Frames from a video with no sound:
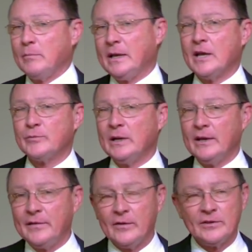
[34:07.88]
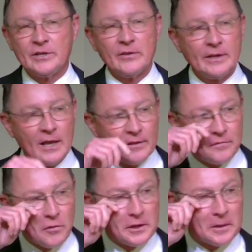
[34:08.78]
Because we live here in Southern
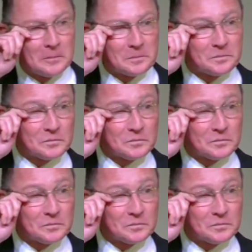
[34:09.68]
California,